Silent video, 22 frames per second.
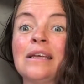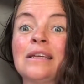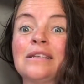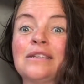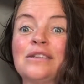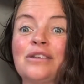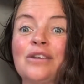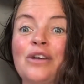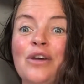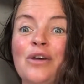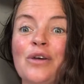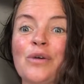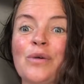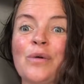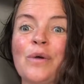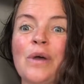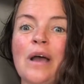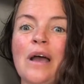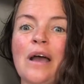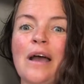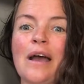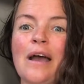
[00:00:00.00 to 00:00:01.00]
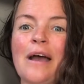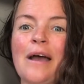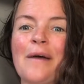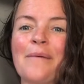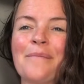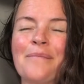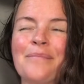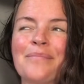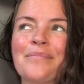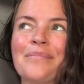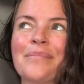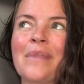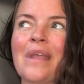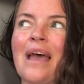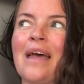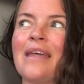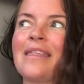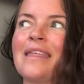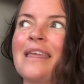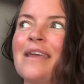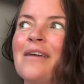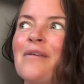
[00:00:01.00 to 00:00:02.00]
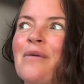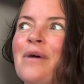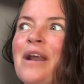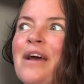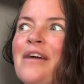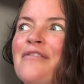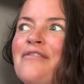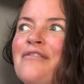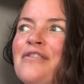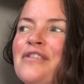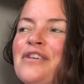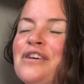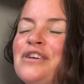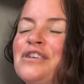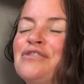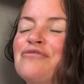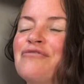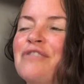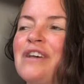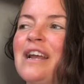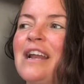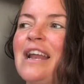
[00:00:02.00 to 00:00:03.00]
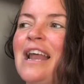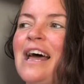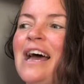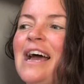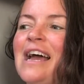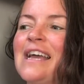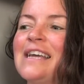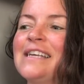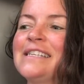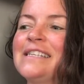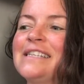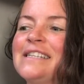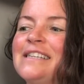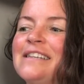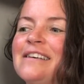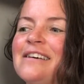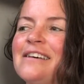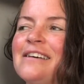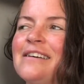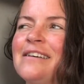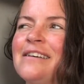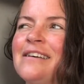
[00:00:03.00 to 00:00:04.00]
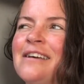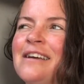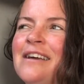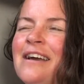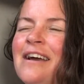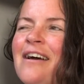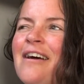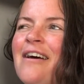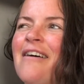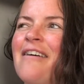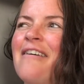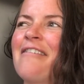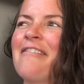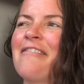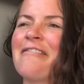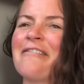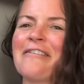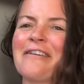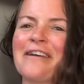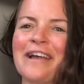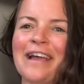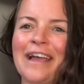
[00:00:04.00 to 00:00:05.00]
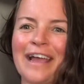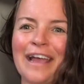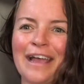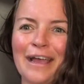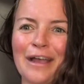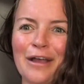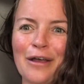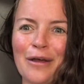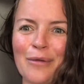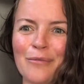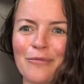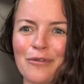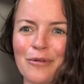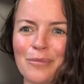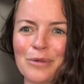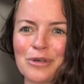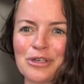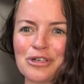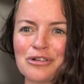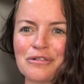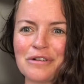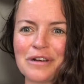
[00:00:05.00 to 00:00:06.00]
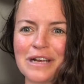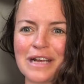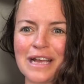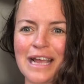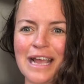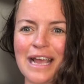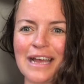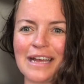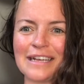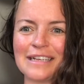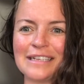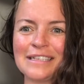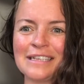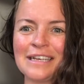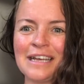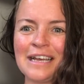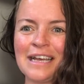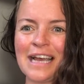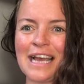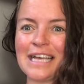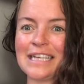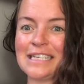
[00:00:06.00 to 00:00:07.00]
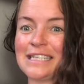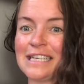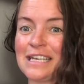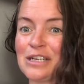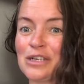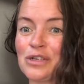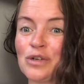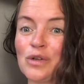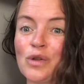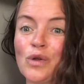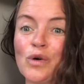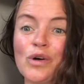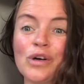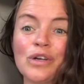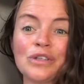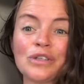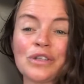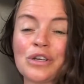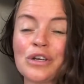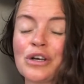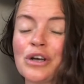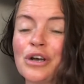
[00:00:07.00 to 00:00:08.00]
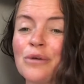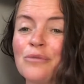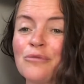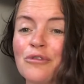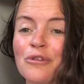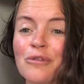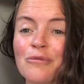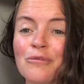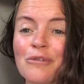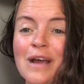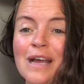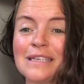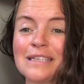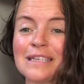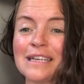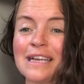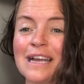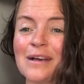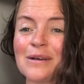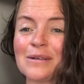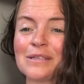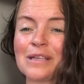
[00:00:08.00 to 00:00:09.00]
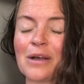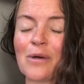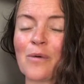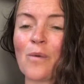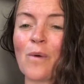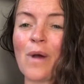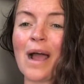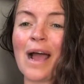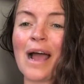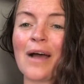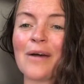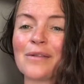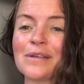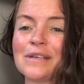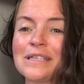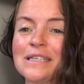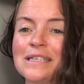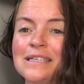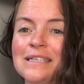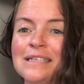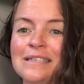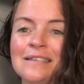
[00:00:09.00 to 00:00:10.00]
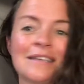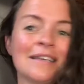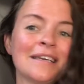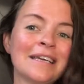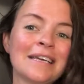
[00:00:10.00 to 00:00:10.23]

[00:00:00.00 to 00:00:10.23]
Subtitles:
So I think when I first realised that, oh, it can come from a tree and essential oils can come from resin, I was like, wow, this is